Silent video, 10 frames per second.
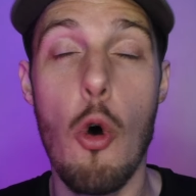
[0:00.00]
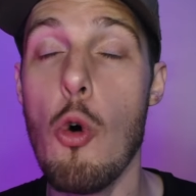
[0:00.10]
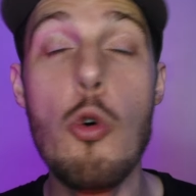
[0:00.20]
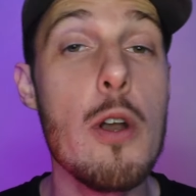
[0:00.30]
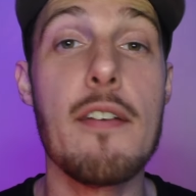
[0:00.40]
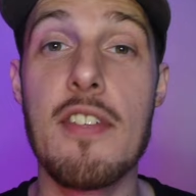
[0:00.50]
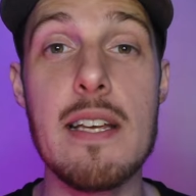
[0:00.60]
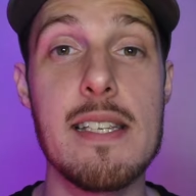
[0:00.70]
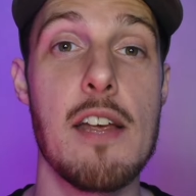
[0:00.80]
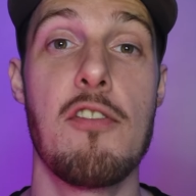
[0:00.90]
all of
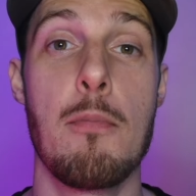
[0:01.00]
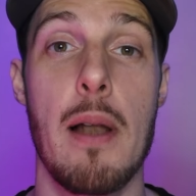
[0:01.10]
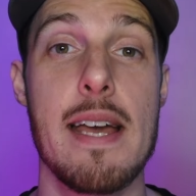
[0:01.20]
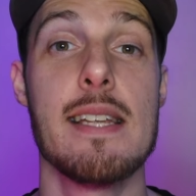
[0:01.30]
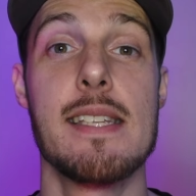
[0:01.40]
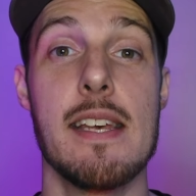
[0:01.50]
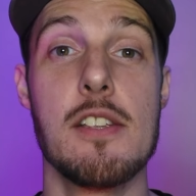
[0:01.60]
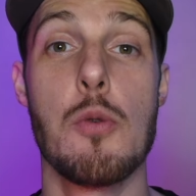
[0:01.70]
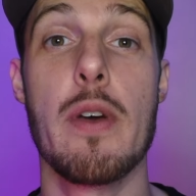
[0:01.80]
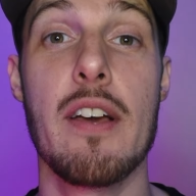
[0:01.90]
these different
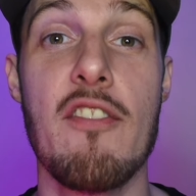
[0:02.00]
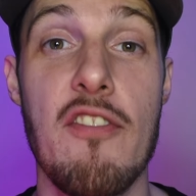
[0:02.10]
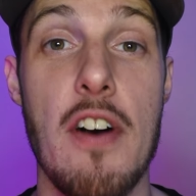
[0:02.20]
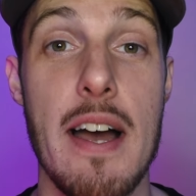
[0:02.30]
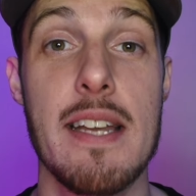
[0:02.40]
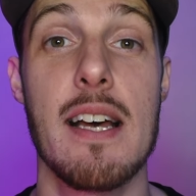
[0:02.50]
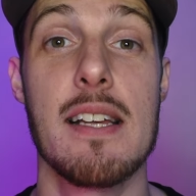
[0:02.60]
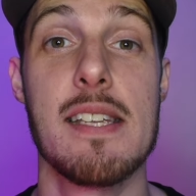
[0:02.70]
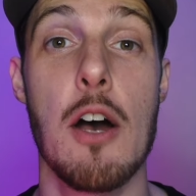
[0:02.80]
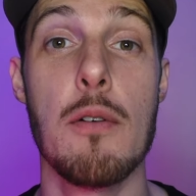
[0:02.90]
places we can find
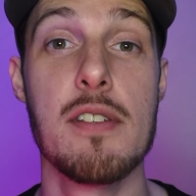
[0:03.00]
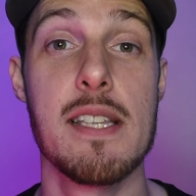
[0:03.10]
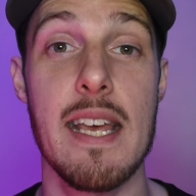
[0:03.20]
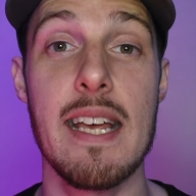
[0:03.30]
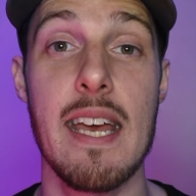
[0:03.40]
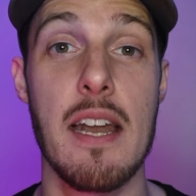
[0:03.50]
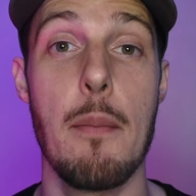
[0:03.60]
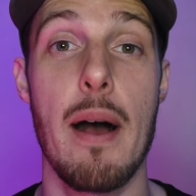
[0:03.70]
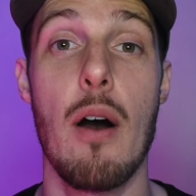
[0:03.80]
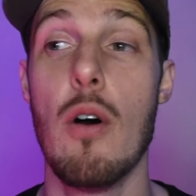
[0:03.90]
ourselves thinking
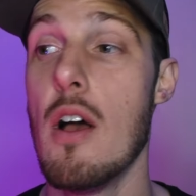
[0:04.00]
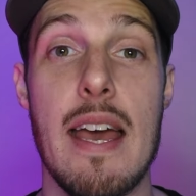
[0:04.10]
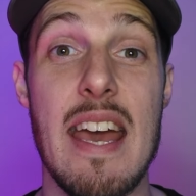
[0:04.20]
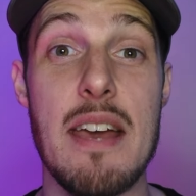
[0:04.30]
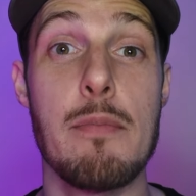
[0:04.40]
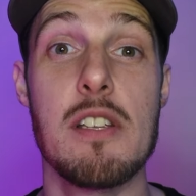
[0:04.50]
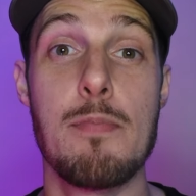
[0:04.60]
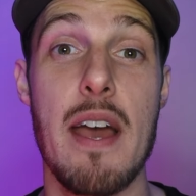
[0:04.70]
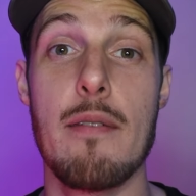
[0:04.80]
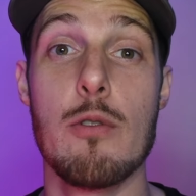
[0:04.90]
about he must
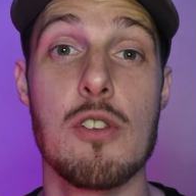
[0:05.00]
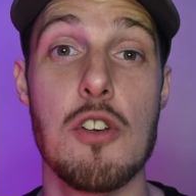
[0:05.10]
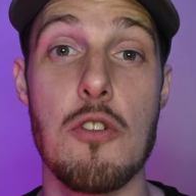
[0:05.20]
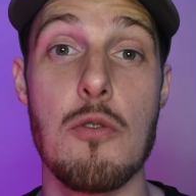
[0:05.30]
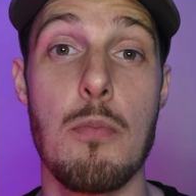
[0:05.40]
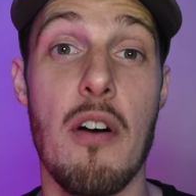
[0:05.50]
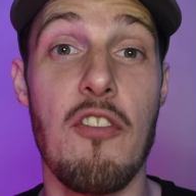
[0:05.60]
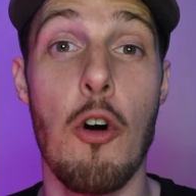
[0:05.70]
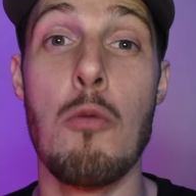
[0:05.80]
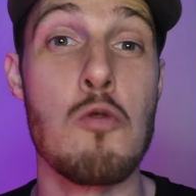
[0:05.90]
be able to
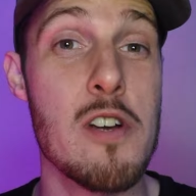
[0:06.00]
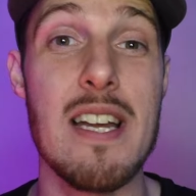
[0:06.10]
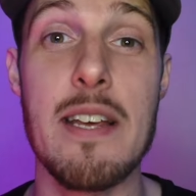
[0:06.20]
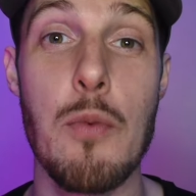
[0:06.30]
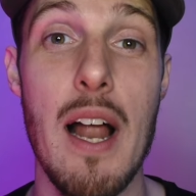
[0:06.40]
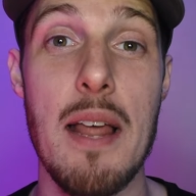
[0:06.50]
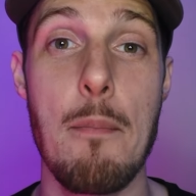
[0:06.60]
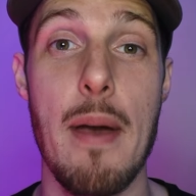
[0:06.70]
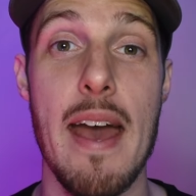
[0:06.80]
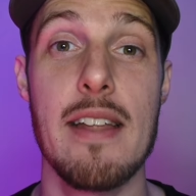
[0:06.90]
perform really well
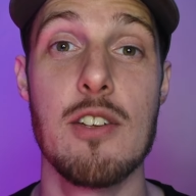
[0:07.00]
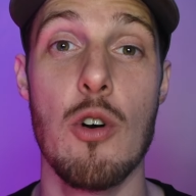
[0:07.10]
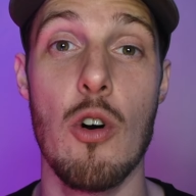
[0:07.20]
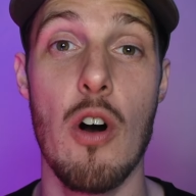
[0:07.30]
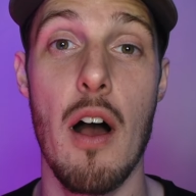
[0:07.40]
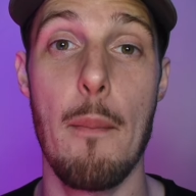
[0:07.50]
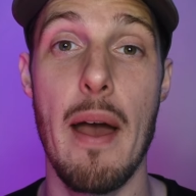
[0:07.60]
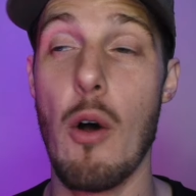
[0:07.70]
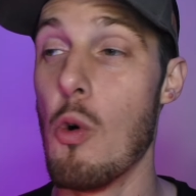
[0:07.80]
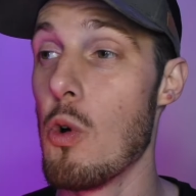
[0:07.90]
in bed, or I
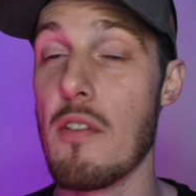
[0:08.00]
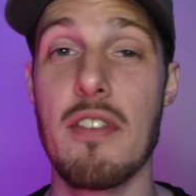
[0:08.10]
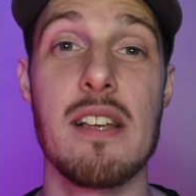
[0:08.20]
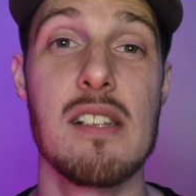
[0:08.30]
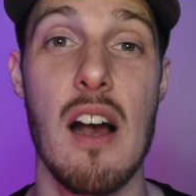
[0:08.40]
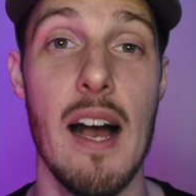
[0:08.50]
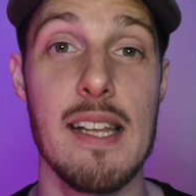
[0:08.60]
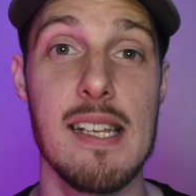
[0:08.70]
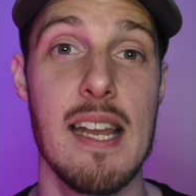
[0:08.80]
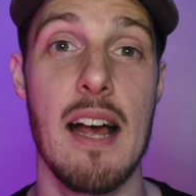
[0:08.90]
bet all of these
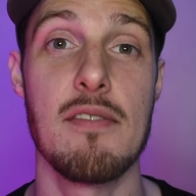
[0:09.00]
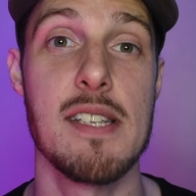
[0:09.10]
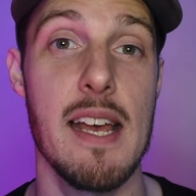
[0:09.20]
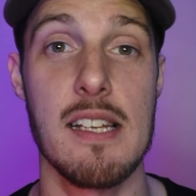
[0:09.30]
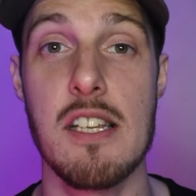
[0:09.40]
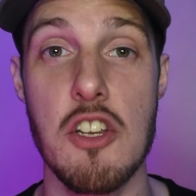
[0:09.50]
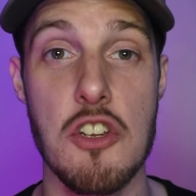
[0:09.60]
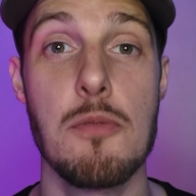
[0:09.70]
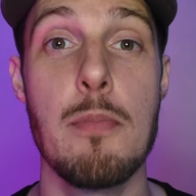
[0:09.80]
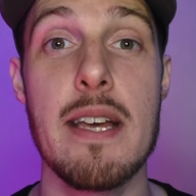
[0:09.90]
guys can have sex and it's
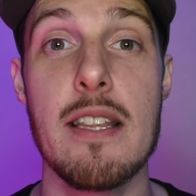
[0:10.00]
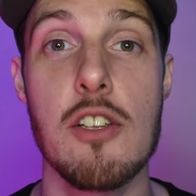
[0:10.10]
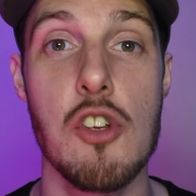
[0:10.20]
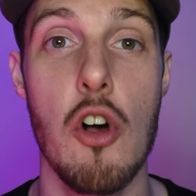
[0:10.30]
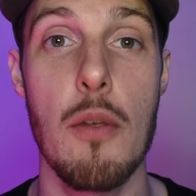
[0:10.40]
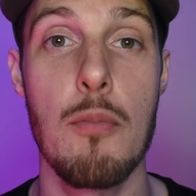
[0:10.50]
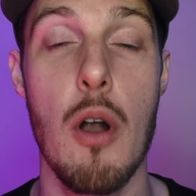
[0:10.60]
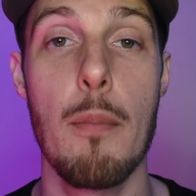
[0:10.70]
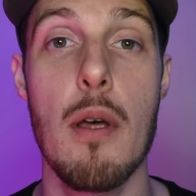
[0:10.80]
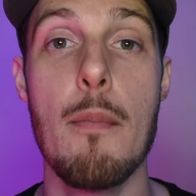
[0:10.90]
just me that's got the
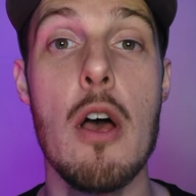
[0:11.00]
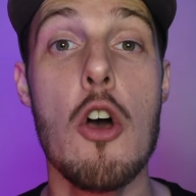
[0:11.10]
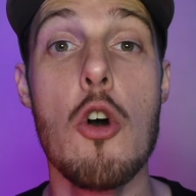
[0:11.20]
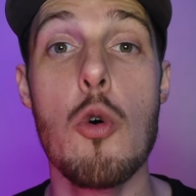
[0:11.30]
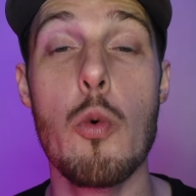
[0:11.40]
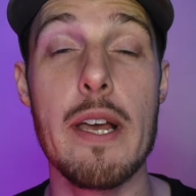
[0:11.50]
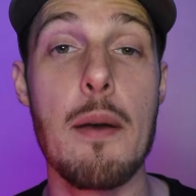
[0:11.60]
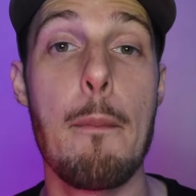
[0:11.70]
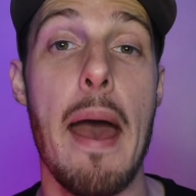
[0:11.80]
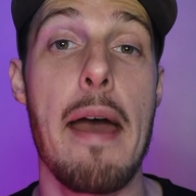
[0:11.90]
problem. We
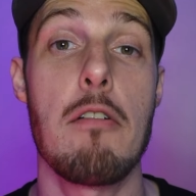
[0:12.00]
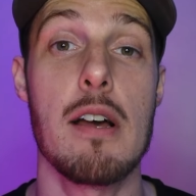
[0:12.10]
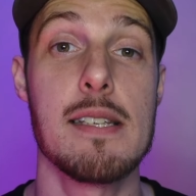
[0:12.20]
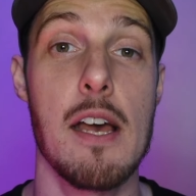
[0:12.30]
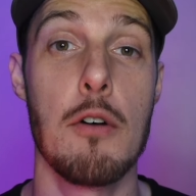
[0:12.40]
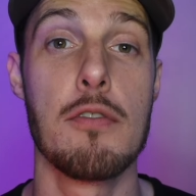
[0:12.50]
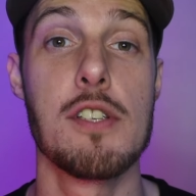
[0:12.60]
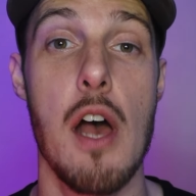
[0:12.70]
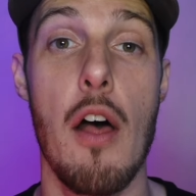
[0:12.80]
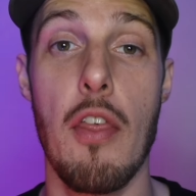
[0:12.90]
compare ourselves
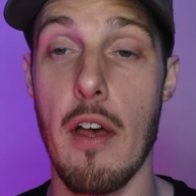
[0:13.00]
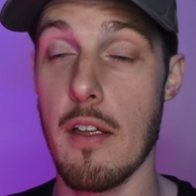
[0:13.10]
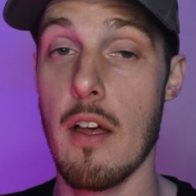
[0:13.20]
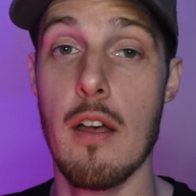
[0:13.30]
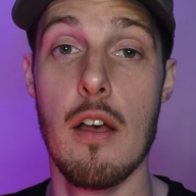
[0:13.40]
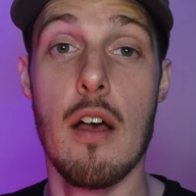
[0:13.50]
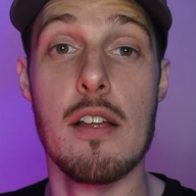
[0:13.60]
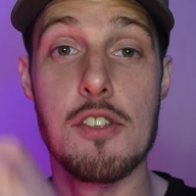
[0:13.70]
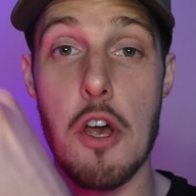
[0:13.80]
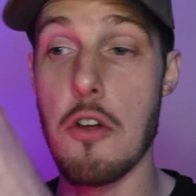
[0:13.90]
to other.
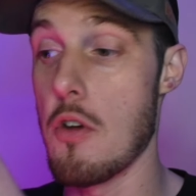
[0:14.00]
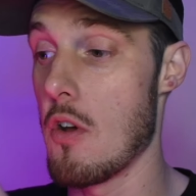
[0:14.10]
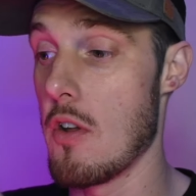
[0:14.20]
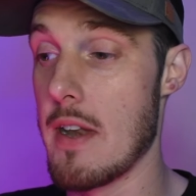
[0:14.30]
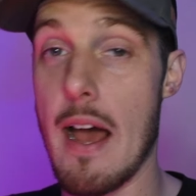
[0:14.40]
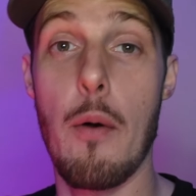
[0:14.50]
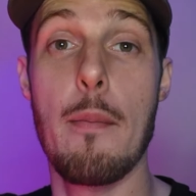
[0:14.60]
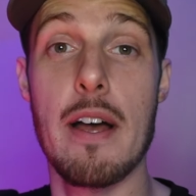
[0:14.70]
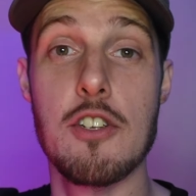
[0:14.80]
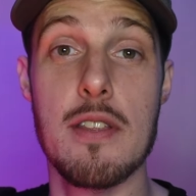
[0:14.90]
So now
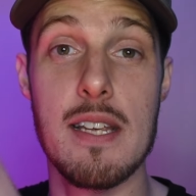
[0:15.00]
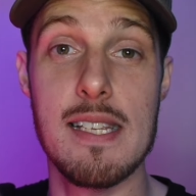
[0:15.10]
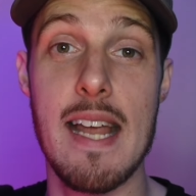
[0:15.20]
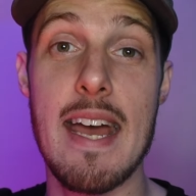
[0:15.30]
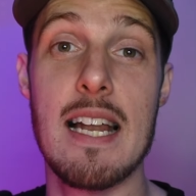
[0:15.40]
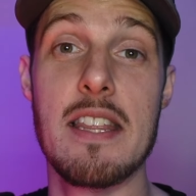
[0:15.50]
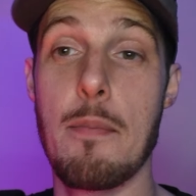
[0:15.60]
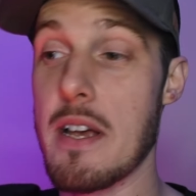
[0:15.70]
imagine this nail in the